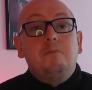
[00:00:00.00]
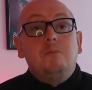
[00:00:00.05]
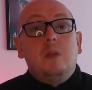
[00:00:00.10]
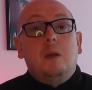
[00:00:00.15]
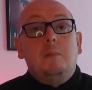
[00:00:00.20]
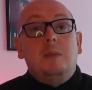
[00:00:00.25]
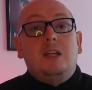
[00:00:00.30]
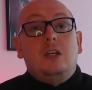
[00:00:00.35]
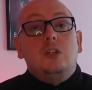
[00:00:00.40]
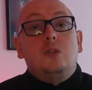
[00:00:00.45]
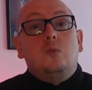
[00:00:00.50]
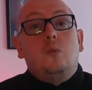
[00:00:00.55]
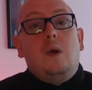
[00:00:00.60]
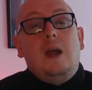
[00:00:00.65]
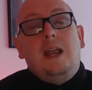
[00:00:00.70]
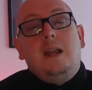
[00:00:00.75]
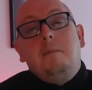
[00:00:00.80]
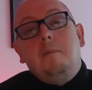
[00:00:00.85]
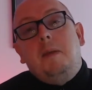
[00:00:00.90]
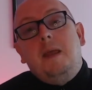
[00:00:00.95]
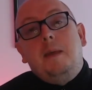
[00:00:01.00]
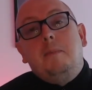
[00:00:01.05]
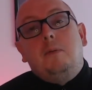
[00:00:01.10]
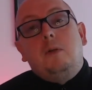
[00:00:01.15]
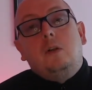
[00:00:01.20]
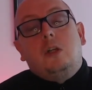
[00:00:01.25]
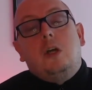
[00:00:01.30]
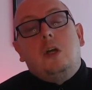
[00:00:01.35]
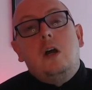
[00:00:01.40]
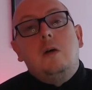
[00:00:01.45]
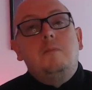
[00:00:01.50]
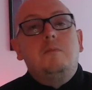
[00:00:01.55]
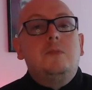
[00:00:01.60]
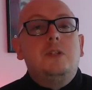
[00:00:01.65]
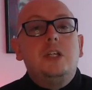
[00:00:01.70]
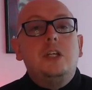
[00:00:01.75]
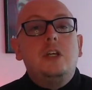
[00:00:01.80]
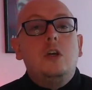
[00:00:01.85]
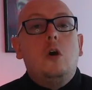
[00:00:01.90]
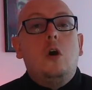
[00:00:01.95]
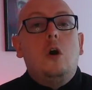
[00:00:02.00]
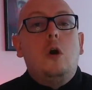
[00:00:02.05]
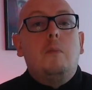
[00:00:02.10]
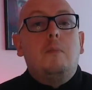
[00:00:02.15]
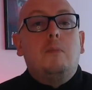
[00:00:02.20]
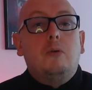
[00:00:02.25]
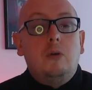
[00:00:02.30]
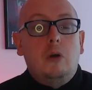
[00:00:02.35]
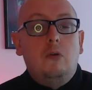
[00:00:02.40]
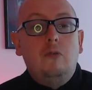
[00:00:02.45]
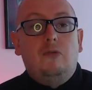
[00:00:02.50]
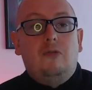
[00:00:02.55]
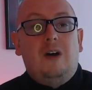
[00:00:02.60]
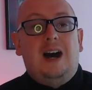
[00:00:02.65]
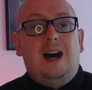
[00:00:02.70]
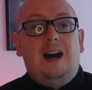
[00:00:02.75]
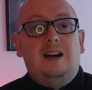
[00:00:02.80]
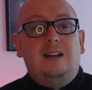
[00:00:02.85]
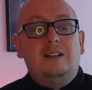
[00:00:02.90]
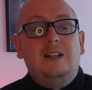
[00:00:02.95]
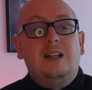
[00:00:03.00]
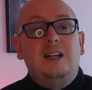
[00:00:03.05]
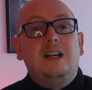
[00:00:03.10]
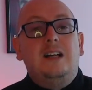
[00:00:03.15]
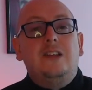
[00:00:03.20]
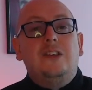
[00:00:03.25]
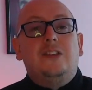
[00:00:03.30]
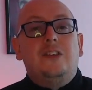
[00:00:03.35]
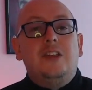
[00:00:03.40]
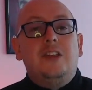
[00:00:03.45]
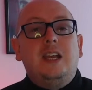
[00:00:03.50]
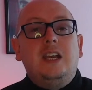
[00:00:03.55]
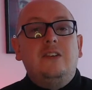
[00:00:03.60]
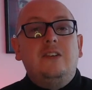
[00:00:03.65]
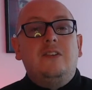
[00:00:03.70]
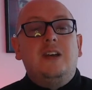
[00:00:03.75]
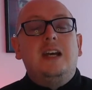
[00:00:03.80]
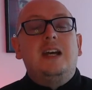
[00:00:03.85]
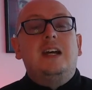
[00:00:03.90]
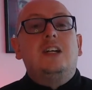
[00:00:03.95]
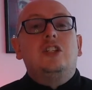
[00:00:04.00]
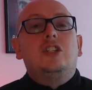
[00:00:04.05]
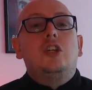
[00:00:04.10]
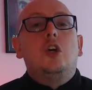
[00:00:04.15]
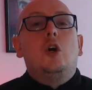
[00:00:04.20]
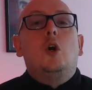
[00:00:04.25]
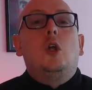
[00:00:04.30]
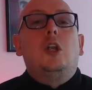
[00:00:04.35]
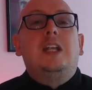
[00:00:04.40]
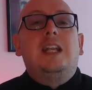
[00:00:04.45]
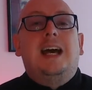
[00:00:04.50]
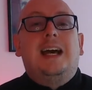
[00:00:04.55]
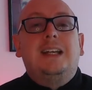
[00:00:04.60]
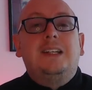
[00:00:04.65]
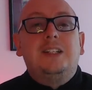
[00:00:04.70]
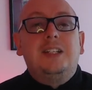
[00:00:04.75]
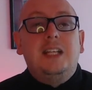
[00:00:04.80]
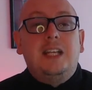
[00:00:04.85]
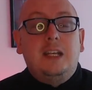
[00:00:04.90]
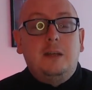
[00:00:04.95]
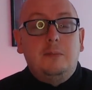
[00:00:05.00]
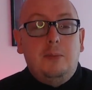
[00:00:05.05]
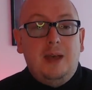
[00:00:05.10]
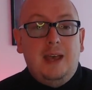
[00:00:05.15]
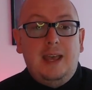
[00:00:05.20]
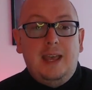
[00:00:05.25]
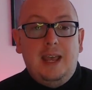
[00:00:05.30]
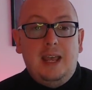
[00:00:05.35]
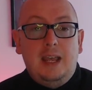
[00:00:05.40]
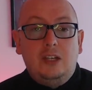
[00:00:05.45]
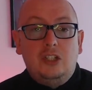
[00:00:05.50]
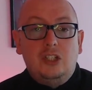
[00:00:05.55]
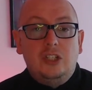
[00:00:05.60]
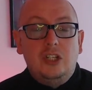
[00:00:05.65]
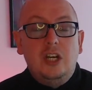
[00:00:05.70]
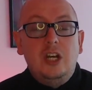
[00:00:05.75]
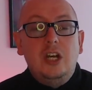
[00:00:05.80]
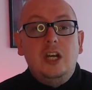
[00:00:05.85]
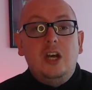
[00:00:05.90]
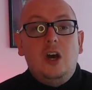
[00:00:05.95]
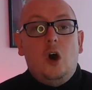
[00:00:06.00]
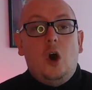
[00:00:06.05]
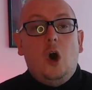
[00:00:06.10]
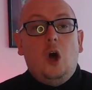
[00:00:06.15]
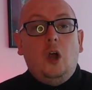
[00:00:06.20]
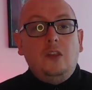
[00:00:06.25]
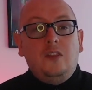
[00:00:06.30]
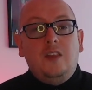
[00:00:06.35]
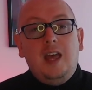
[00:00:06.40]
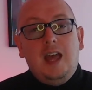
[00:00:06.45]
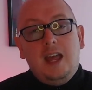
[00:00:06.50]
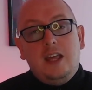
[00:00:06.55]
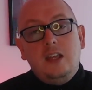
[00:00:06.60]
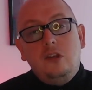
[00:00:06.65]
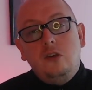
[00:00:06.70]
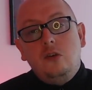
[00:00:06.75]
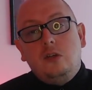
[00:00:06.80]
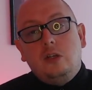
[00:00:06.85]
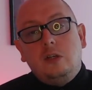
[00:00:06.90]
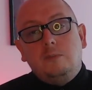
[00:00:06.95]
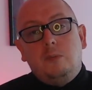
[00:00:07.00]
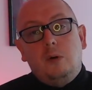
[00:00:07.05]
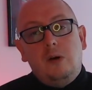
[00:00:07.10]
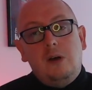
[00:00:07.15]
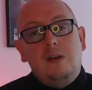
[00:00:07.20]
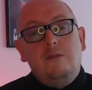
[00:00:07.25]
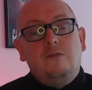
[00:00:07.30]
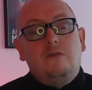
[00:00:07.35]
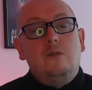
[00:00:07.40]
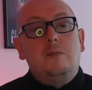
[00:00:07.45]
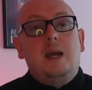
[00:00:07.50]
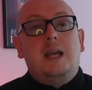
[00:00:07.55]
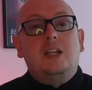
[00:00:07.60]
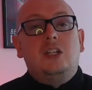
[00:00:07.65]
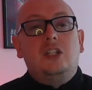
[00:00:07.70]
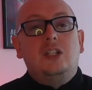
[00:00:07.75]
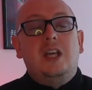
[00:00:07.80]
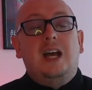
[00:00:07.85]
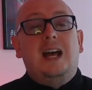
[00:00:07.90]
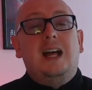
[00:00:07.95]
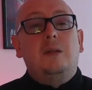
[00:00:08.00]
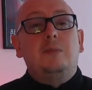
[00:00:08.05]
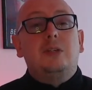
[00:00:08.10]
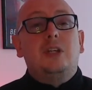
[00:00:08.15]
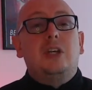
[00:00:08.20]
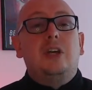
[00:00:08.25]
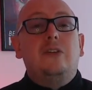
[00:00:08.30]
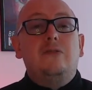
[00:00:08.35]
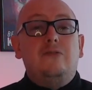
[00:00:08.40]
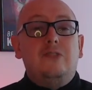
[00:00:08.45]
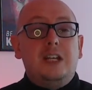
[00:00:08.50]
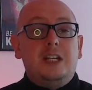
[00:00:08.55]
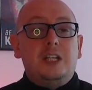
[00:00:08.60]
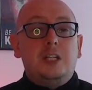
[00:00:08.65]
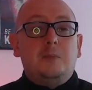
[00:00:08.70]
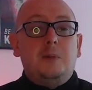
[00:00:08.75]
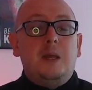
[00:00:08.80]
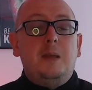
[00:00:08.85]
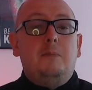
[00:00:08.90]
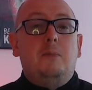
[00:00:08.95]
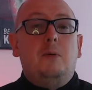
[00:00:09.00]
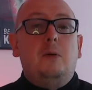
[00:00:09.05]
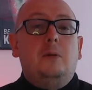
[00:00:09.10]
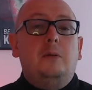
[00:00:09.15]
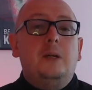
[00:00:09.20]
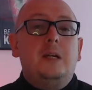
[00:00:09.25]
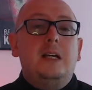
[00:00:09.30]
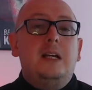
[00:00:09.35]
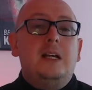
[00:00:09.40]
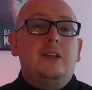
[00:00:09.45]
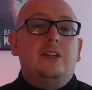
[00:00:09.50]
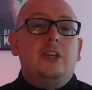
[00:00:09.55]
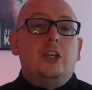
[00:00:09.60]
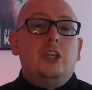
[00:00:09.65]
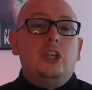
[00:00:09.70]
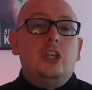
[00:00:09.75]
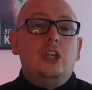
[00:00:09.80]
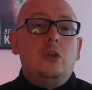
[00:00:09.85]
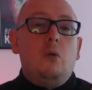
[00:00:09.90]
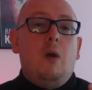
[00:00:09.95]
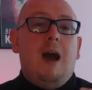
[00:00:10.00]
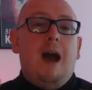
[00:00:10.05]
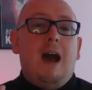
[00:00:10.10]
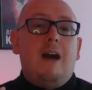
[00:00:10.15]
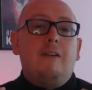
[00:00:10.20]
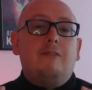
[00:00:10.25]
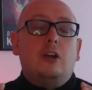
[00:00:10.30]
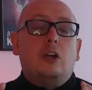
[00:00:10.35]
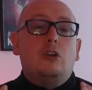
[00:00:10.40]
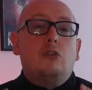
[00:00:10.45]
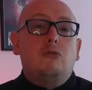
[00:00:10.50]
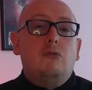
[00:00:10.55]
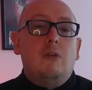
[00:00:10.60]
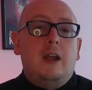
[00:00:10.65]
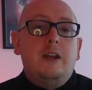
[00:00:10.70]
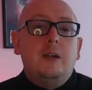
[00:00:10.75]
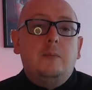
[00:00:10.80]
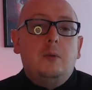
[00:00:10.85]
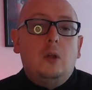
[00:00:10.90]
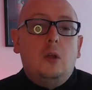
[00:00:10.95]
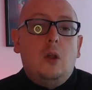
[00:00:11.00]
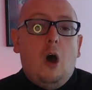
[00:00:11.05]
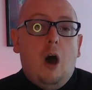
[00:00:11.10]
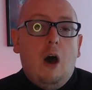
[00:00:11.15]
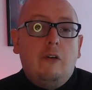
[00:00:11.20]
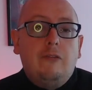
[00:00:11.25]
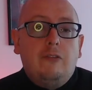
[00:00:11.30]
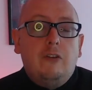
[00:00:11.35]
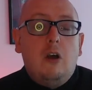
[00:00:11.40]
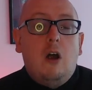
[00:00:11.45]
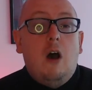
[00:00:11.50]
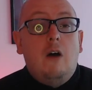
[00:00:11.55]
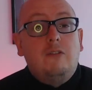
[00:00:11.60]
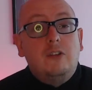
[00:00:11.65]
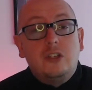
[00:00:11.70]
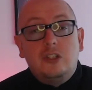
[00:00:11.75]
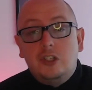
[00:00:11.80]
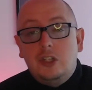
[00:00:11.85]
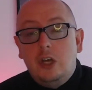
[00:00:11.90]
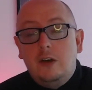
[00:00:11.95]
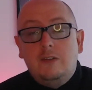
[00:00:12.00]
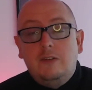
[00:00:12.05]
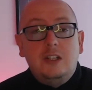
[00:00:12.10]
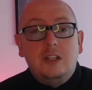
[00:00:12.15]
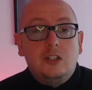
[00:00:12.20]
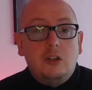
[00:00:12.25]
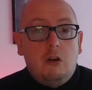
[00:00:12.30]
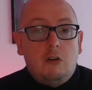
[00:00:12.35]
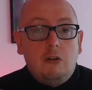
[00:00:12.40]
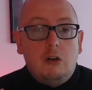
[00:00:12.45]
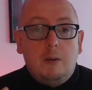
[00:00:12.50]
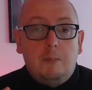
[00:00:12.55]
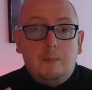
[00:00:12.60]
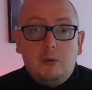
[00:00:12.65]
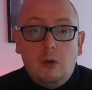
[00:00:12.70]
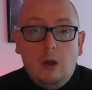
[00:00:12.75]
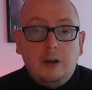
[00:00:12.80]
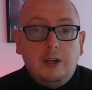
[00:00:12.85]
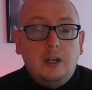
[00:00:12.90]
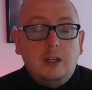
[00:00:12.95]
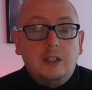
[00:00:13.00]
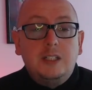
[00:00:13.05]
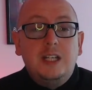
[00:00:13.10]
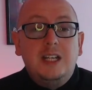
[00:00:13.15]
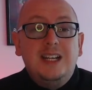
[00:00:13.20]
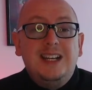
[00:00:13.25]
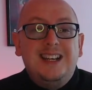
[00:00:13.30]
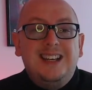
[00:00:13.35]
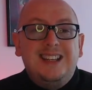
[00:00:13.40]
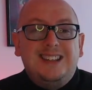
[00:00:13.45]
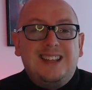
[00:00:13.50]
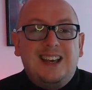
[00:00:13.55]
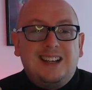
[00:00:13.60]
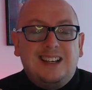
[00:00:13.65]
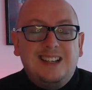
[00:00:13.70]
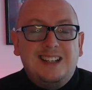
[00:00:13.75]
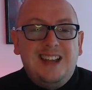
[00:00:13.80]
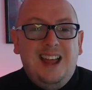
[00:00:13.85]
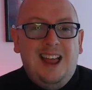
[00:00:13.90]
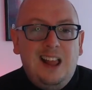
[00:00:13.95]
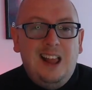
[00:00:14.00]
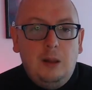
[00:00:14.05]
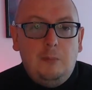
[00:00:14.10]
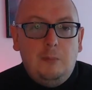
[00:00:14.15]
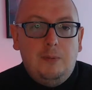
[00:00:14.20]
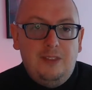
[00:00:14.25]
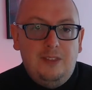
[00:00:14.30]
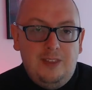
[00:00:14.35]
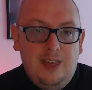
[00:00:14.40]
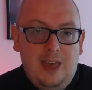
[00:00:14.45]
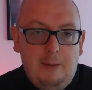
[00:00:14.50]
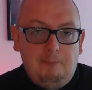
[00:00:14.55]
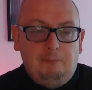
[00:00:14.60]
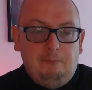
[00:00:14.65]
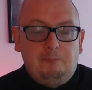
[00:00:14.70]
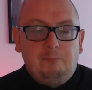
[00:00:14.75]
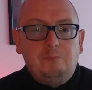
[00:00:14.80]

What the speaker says: Because when people come to your profile, think of it as your landing page. On there, you can put information that helps convince people that you have a credible offer of a service or a product that can help them.